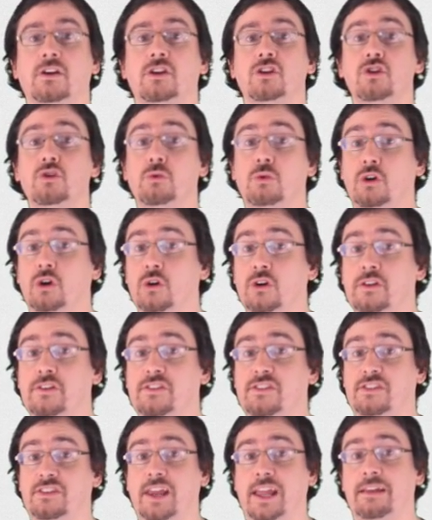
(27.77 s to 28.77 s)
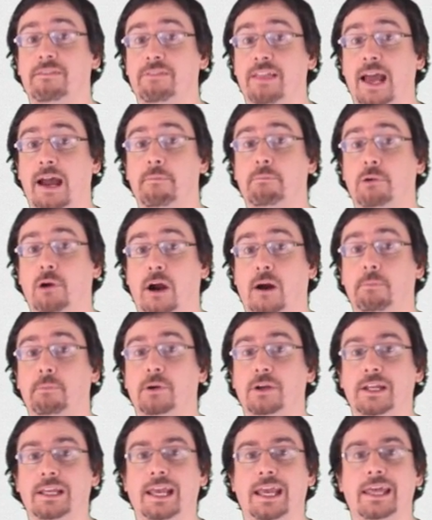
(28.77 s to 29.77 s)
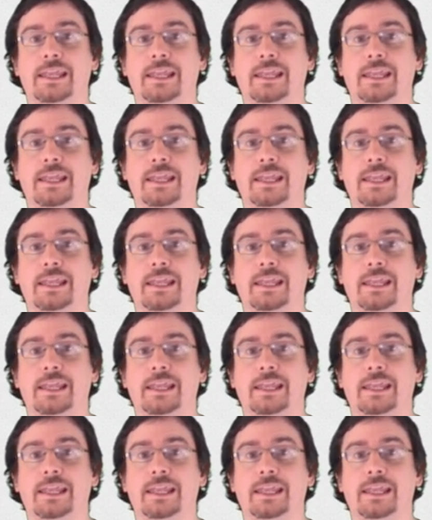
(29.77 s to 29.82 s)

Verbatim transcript: you could save that property